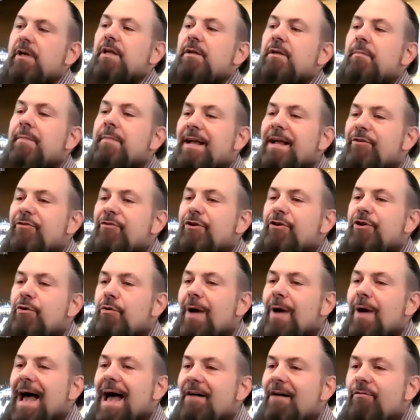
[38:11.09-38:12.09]
And make sure
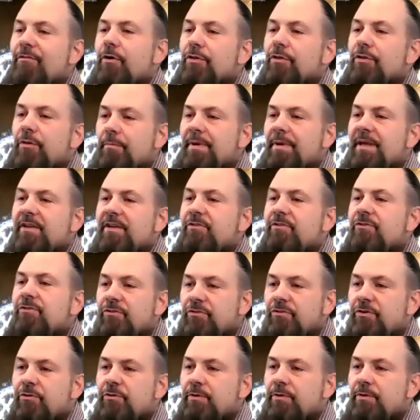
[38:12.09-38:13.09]
you have all the
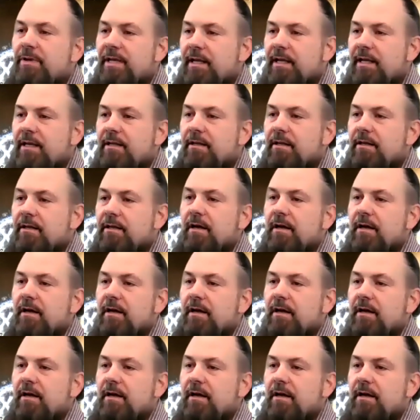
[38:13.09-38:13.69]
pieces you need